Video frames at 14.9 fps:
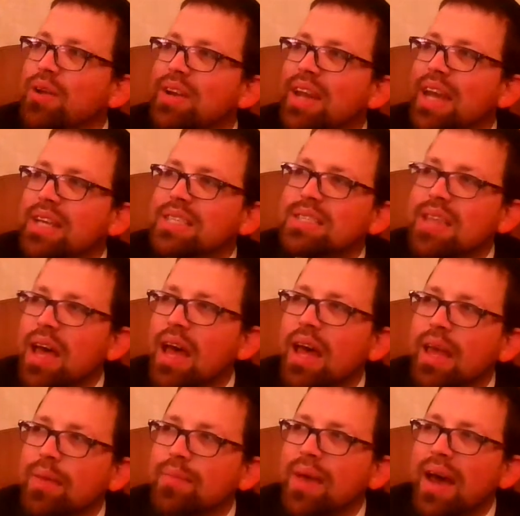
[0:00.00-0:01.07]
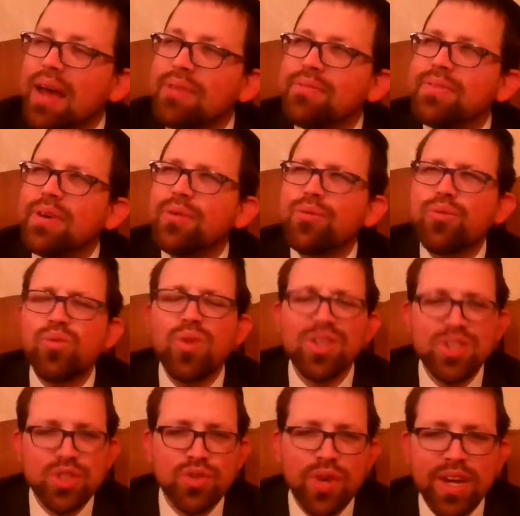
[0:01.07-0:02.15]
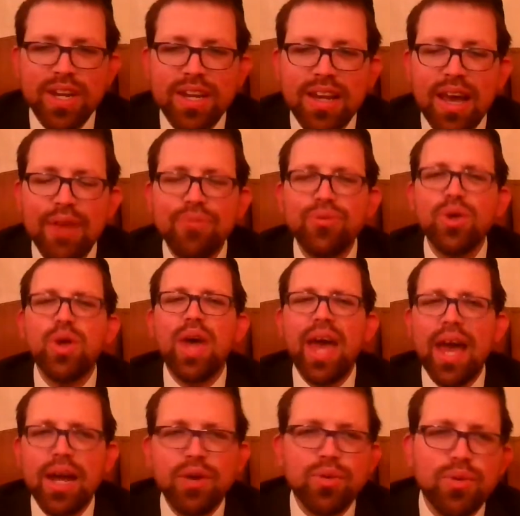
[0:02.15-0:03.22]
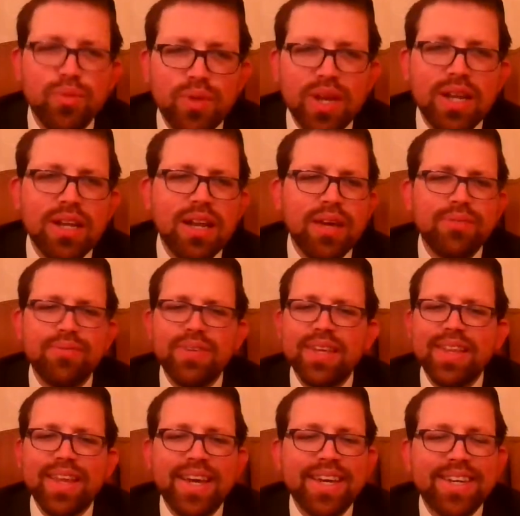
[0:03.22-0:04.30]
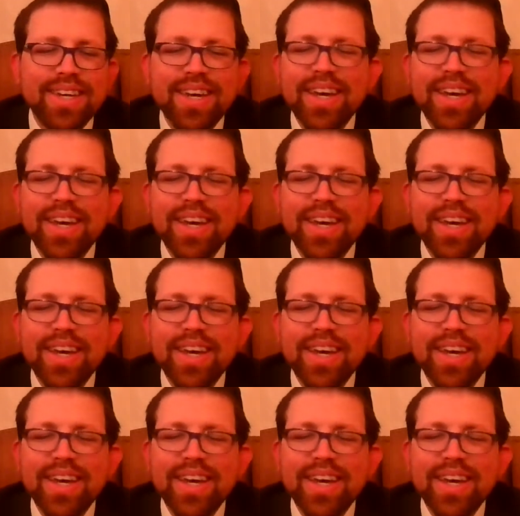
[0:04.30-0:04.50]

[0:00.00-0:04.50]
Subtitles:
Next time I feel frustrated, I feel aggravated, I feel like,